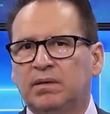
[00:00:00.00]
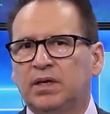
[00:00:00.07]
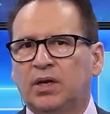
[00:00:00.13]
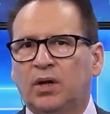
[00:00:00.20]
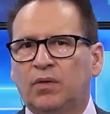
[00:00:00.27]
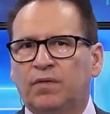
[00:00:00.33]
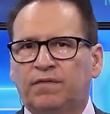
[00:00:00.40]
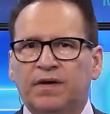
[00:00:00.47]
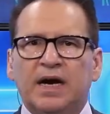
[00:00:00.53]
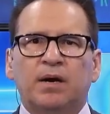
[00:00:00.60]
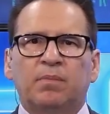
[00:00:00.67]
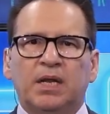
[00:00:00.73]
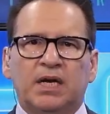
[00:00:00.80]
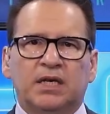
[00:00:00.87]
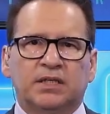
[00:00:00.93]
you know, the
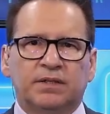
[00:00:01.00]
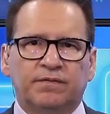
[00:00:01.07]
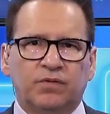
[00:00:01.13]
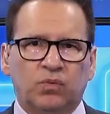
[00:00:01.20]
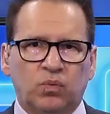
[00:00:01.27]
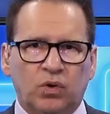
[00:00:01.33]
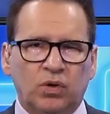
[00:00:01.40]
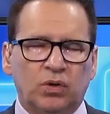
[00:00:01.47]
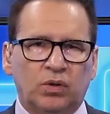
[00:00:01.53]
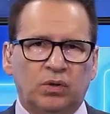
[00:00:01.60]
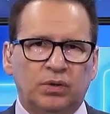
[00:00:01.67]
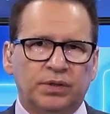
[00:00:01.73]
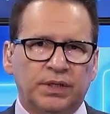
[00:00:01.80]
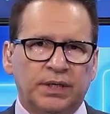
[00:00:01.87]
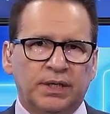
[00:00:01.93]
Fireblocks of the
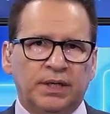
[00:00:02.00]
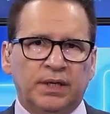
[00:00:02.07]
world?